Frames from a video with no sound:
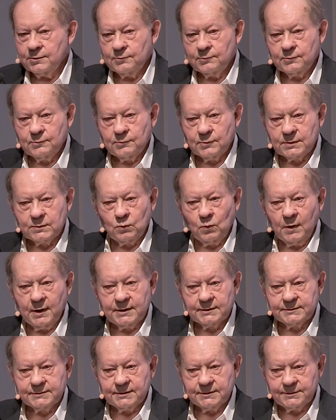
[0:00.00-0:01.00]
would
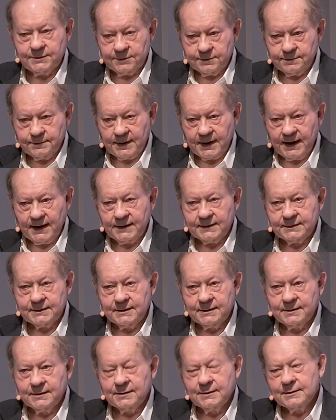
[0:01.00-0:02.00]
want to do that
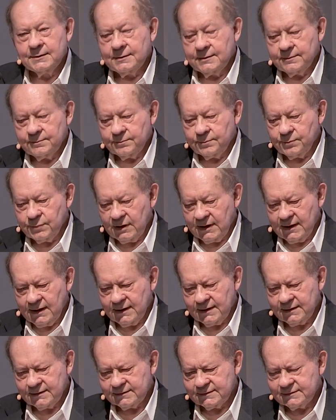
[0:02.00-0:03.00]

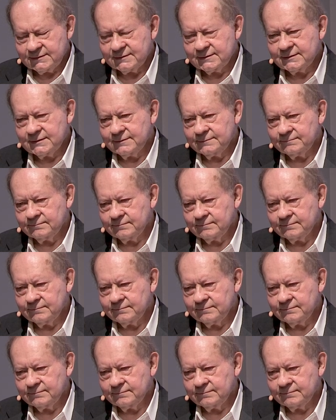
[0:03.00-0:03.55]
because